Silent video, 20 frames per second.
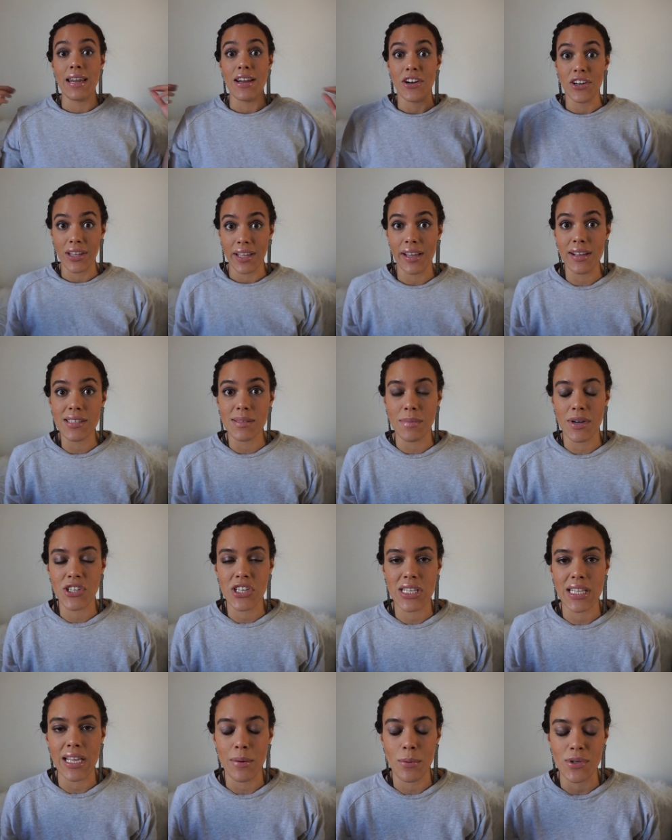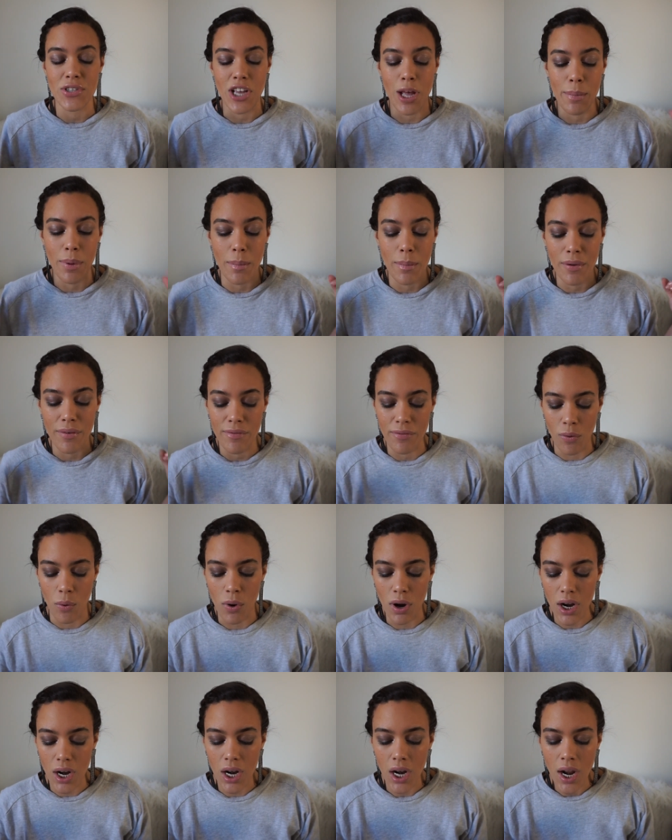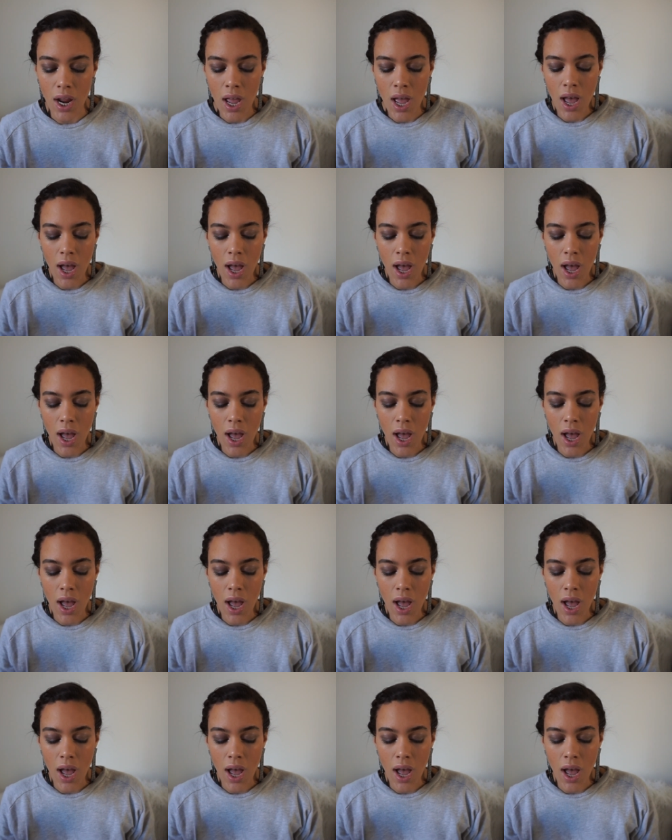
nearly as much much as I was shopping before.